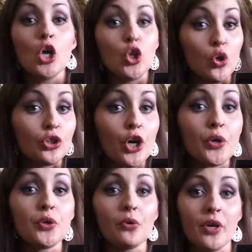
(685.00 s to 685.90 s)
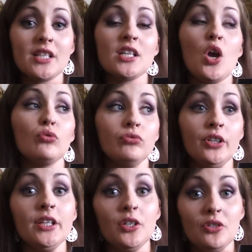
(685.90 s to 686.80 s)
you'll know you're getting a
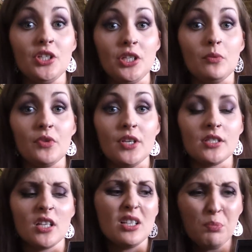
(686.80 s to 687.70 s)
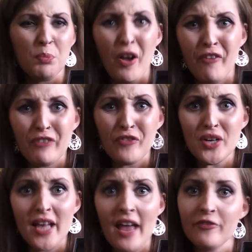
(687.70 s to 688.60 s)
really good deal with this. And it's perfect for a
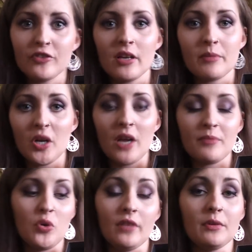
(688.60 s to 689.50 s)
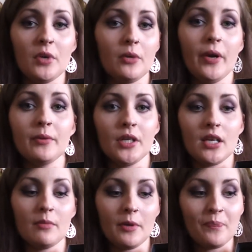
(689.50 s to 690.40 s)
gift, like, but I'm not giving mine away. I'm going to
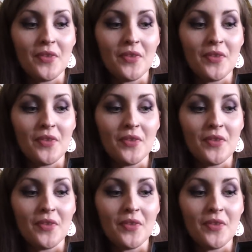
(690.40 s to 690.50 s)
keep it.